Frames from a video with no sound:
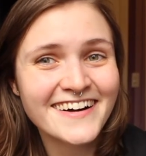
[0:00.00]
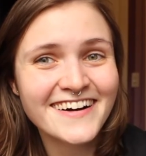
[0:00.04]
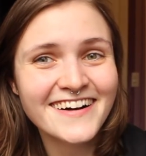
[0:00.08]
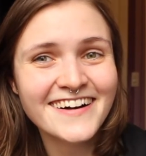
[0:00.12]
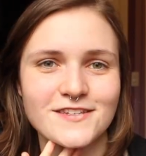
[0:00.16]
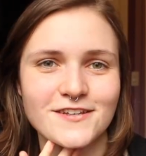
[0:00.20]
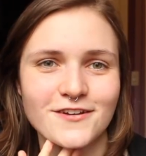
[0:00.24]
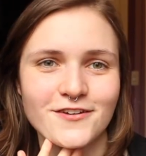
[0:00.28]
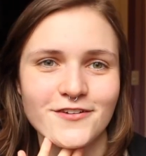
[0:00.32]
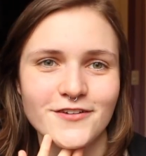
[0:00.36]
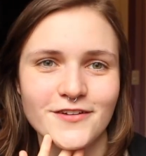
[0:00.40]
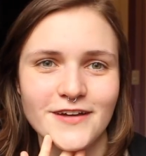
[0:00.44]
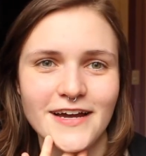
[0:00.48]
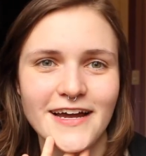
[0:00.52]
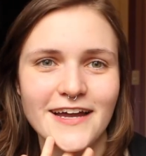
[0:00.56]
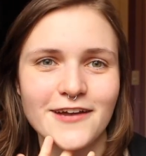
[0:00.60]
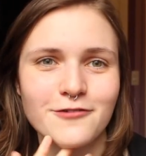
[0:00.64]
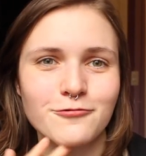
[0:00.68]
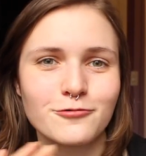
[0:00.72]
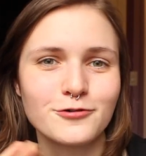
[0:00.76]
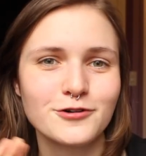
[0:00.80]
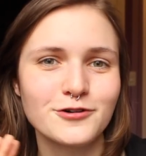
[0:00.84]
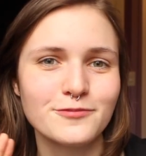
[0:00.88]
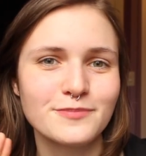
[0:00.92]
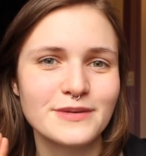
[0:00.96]
So I
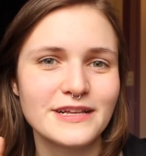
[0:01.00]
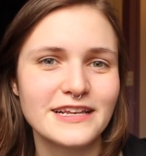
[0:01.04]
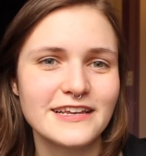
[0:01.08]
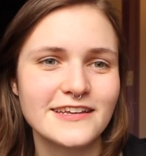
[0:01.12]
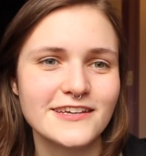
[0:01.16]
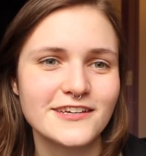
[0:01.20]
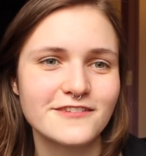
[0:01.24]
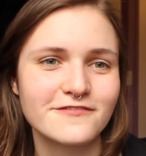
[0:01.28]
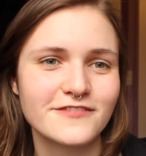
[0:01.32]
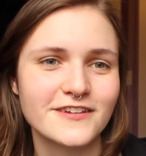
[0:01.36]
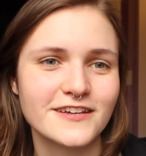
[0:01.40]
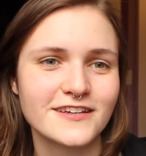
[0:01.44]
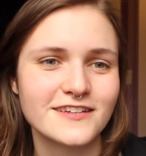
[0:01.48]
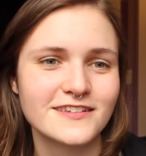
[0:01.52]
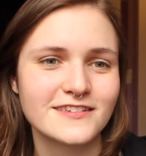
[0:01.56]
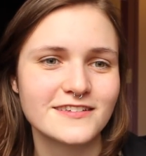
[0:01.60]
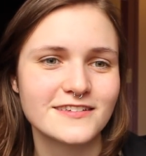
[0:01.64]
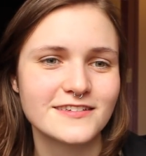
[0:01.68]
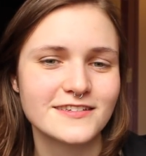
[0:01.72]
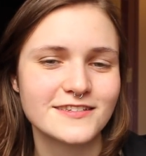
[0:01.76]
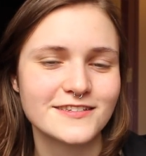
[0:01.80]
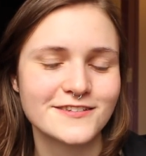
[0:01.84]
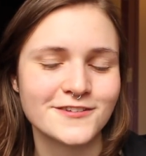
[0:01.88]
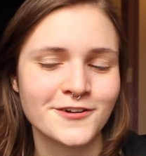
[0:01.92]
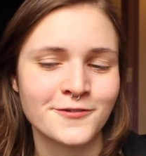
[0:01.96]
will be leaving
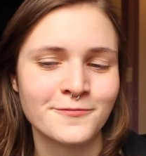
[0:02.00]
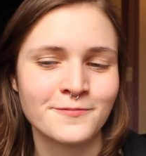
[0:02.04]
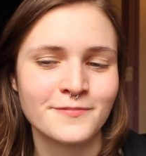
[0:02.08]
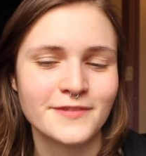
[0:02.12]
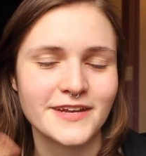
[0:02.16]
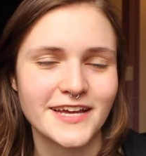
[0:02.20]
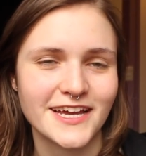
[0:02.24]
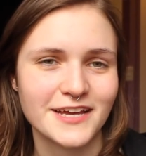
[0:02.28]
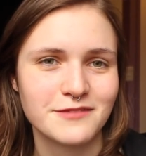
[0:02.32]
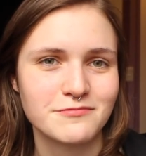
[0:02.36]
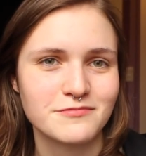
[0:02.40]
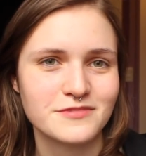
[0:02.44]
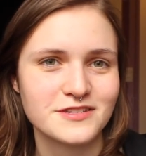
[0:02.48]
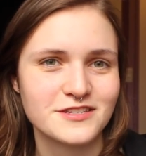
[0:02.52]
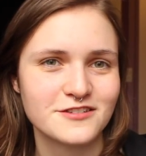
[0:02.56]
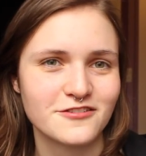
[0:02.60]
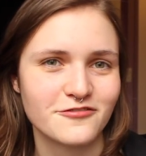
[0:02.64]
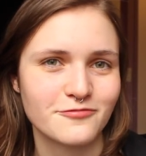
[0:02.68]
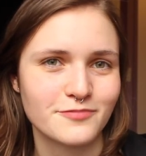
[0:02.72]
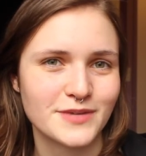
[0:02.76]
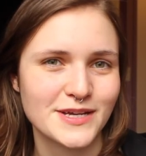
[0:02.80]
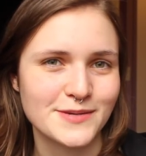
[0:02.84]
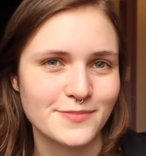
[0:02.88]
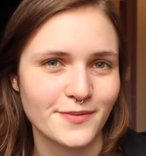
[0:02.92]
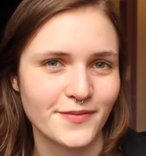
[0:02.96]
some names
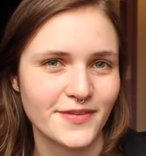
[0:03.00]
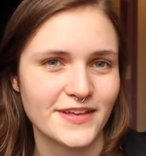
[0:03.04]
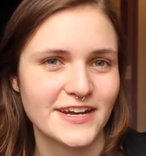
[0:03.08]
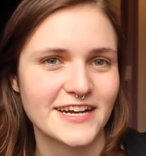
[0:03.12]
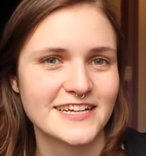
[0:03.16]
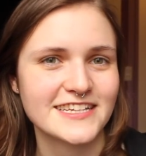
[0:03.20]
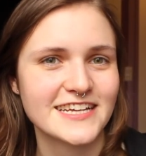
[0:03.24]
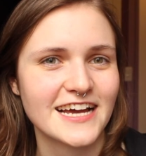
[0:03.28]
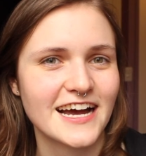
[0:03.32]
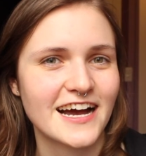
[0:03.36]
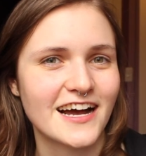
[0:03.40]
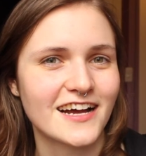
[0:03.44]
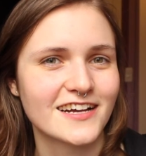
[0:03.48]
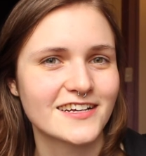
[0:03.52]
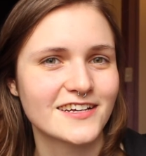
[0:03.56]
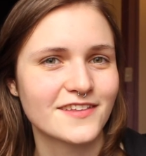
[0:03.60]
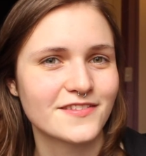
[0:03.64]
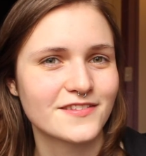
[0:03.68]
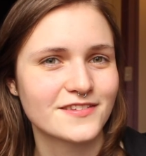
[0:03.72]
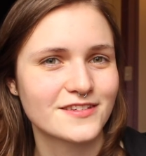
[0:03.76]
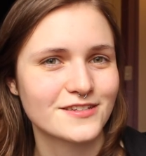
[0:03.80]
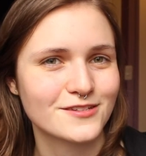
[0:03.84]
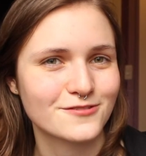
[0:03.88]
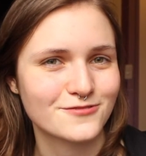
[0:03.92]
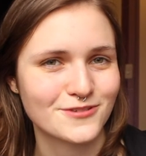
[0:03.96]
of people that I tag in
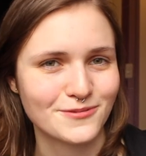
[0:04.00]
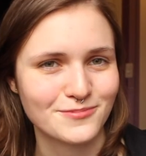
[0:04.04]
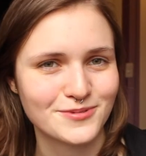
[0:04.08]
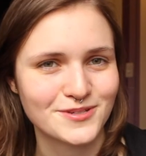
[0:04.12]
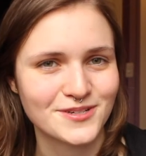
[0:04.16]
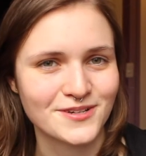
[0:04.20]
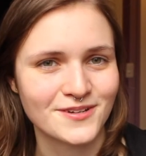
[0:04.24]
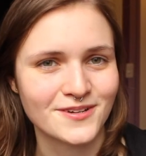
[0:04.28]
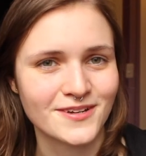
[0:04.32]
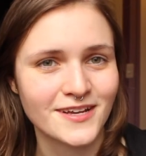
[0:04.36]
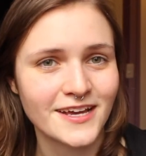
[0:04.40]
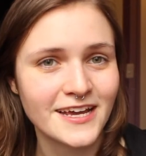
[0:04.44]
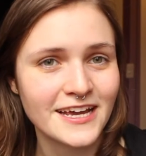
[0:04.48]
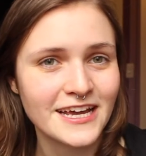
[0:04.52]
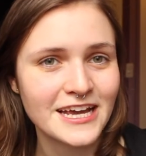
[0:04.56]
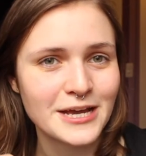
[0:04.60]
the description,